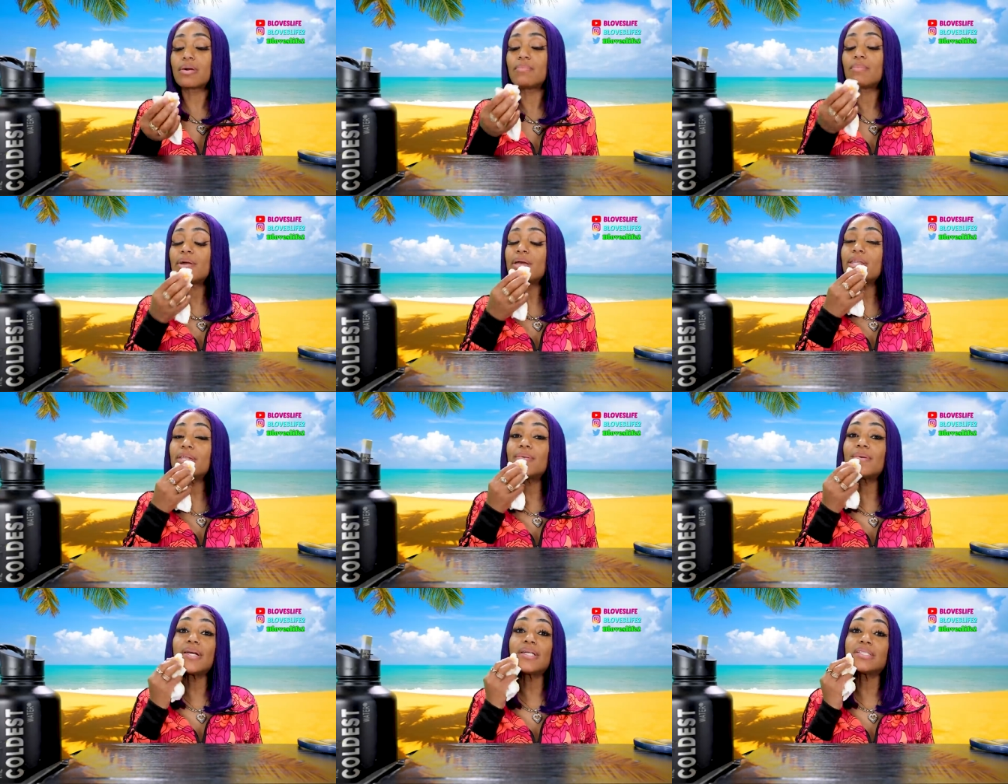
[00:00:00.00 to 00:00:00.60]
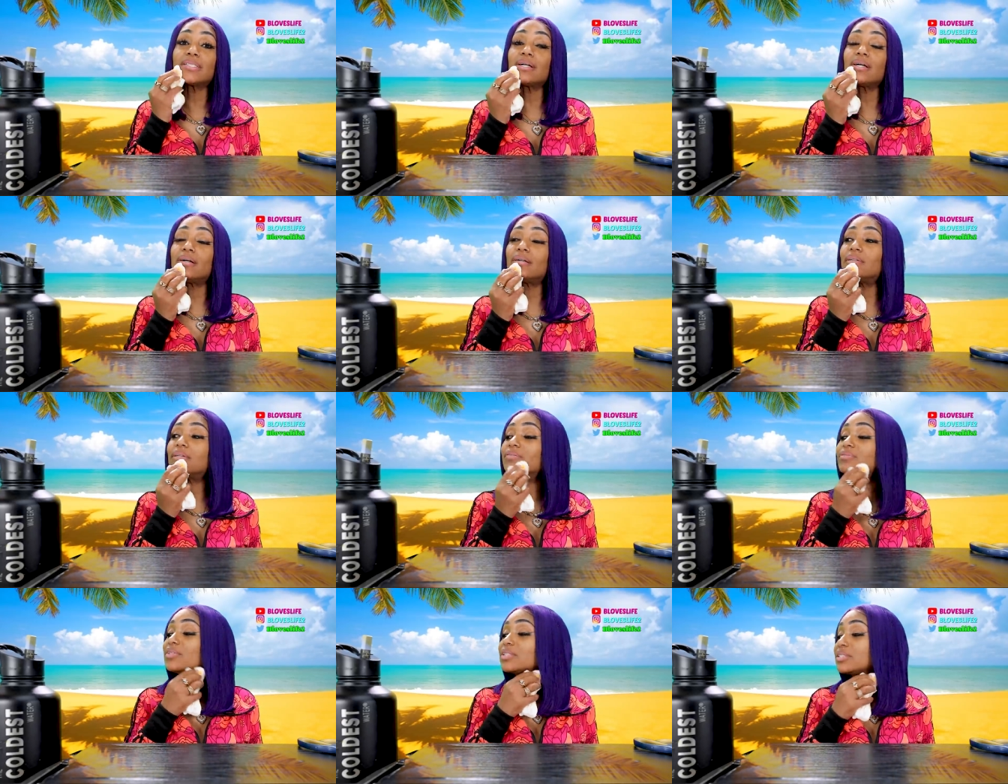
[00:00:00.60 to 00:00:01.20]
But anyways,
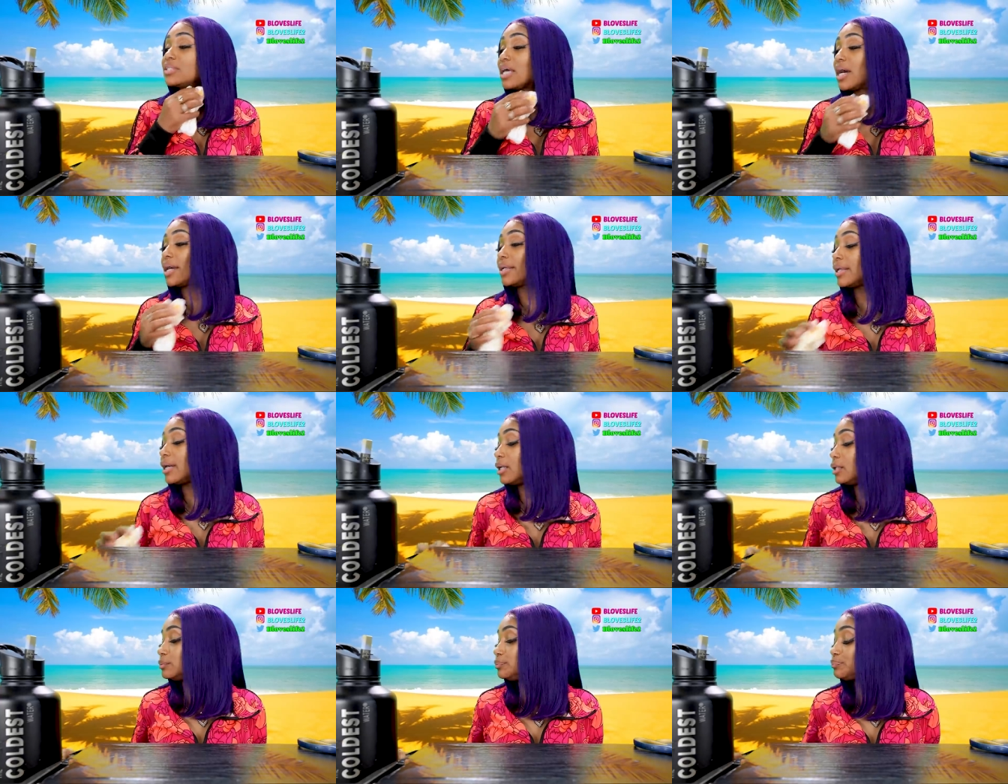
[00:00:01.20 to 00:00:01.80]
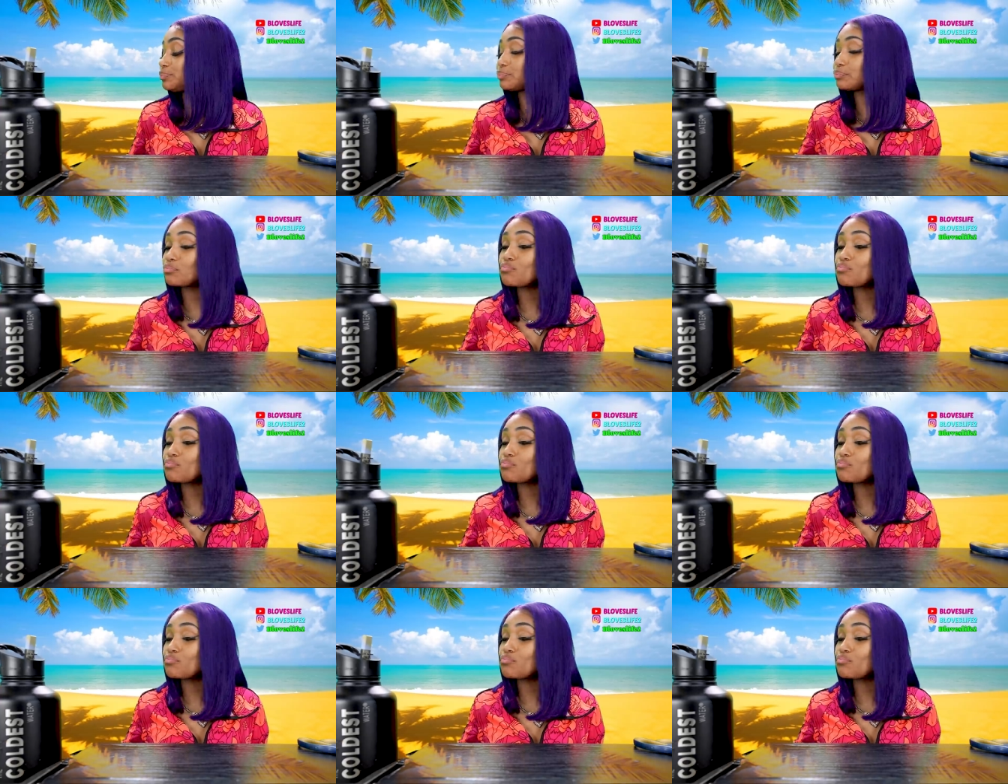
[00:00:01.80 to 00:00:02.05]
y'all, I'm just signing sign out.